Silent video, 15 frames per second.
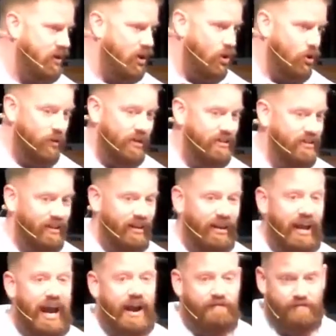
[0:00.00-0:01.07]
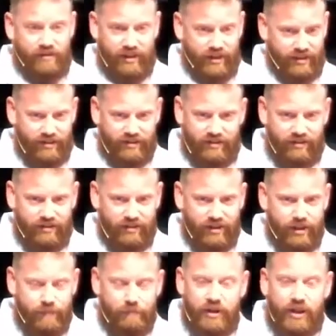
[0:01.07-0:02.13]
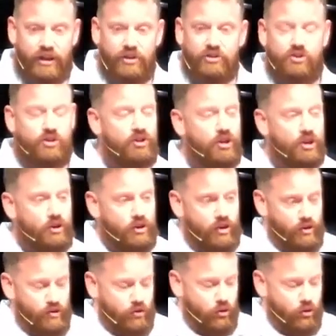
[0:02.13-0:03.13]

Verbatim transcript: who is laughing because uh,